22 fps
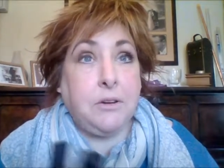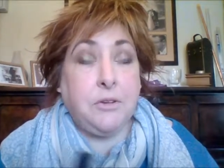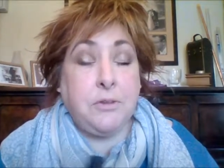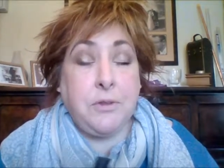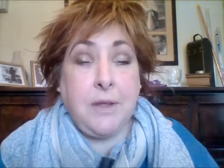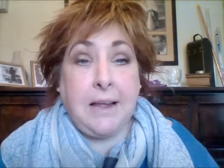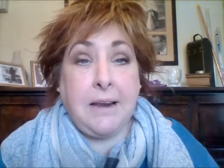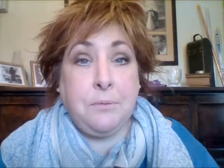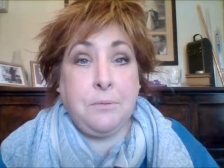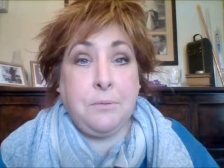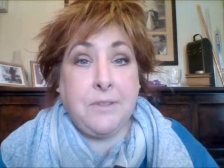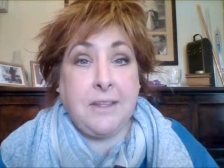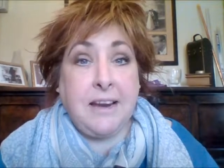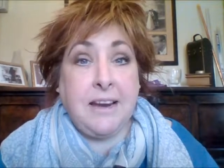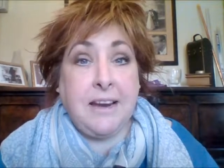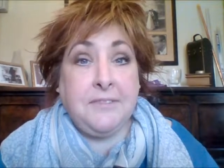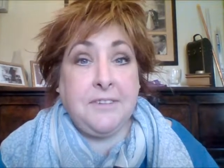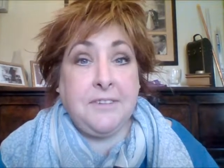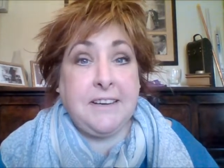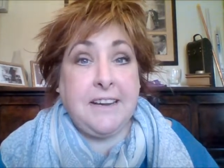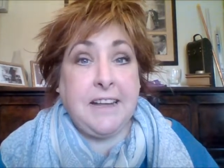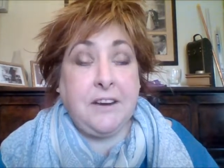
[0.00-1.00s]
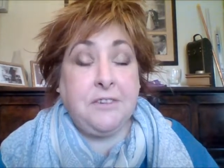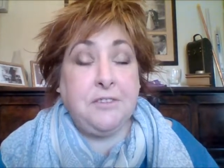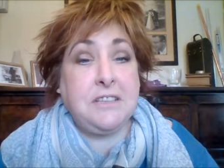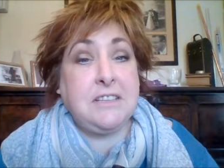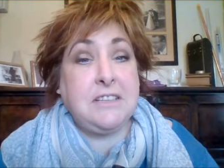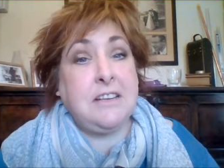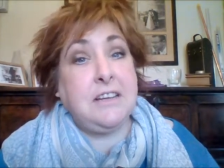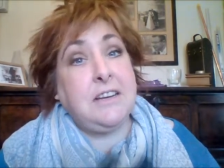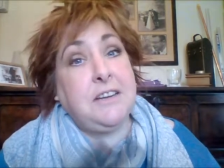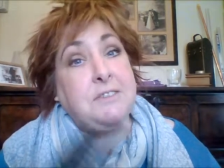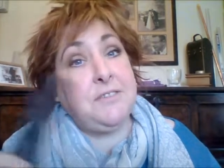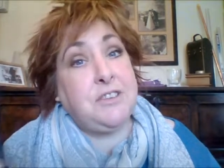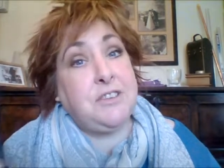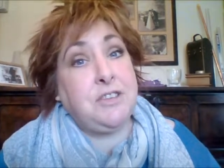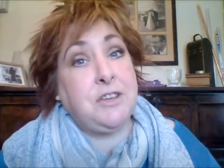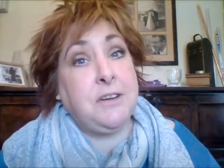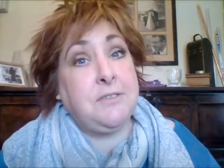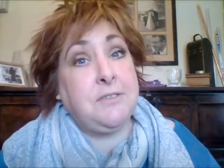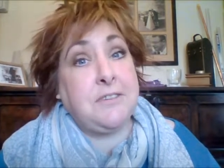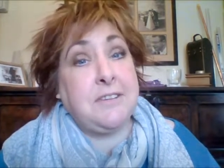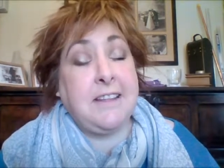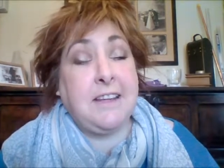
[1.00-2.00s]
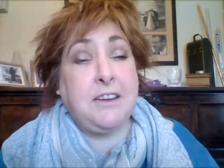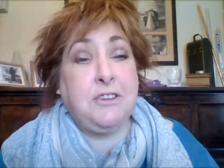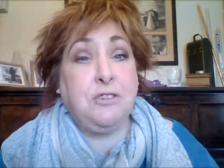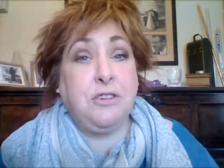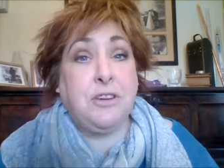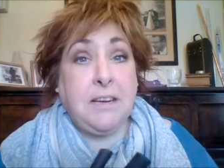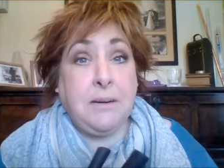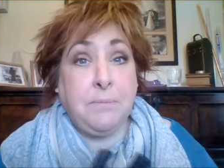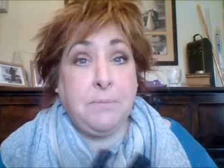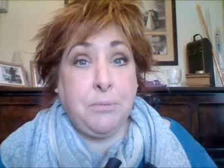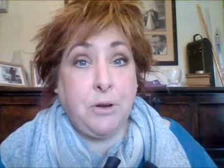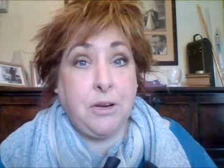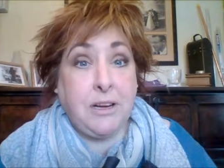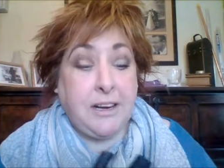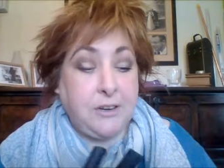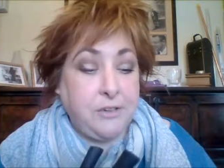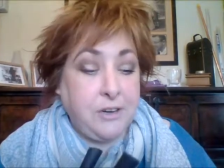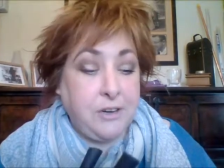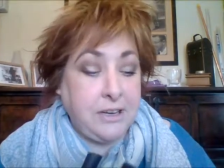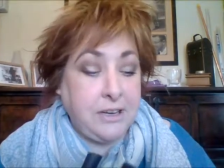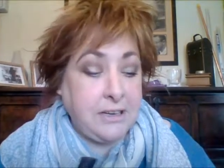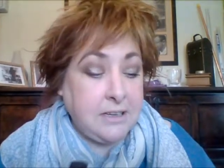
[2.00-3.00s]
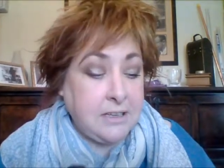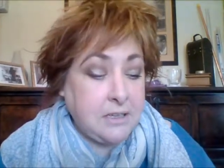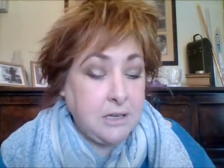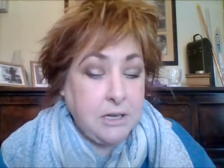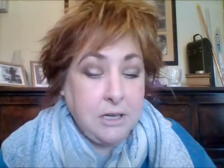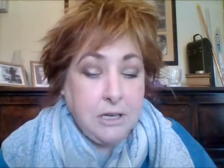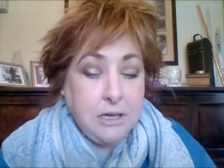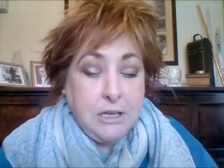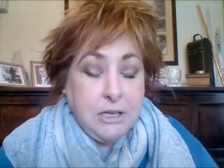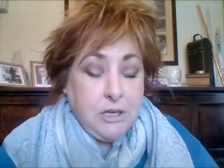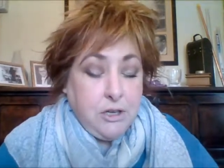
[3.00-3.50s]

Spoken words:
with our love it guarantee, and if it's after that, you'll get a product credit.